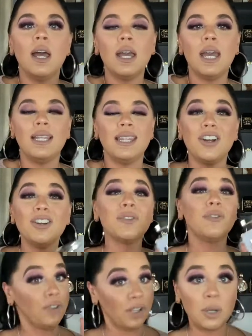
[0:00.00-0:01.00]
And there's
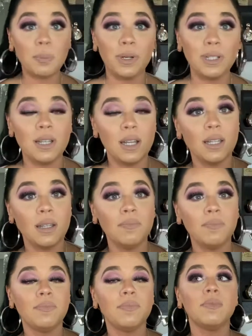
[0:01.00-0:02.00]
fingerprints on
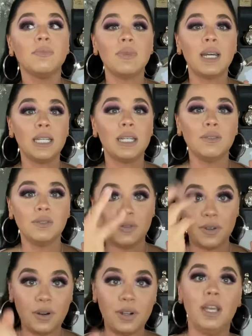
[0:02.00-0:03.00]
them. I get
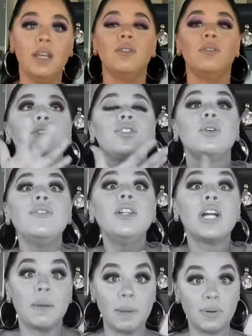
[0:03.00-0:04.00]
very anal. Just don't even
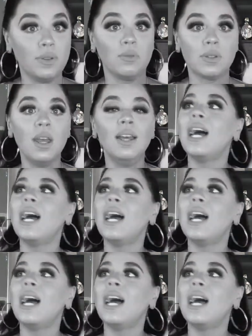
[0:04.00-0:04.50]
look at my perfumes.